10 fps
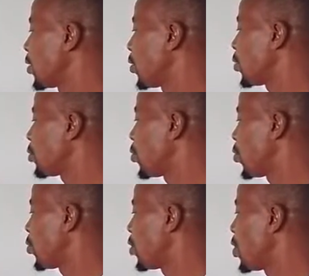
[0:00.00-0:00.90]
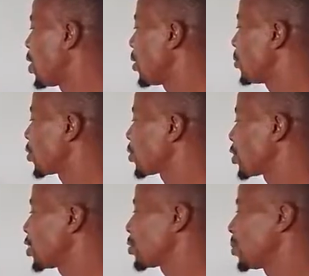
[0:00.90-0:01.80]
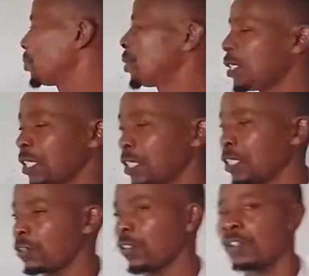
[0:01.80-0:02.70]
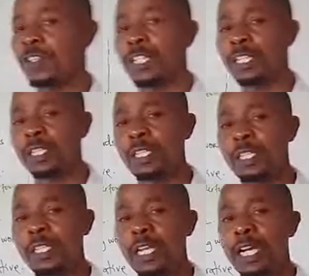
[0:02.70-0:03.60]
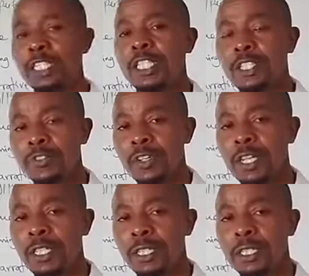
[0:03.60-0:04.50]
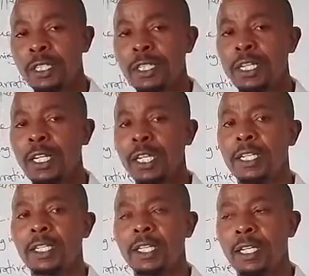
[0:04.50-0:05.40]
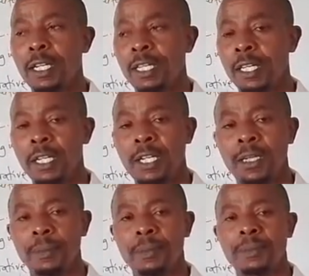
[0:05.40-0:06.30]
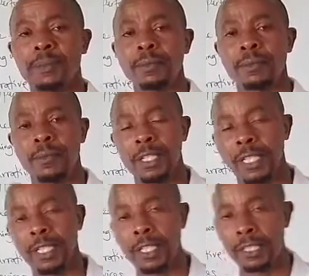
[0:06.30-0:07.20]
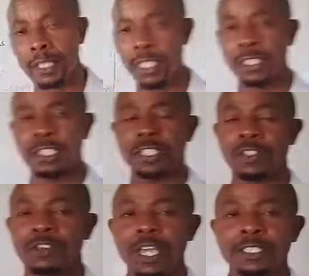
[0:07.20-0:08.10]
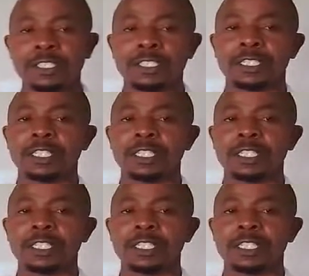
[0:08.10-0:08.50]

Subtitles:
or more, because this may be involving identifying the stylistic device,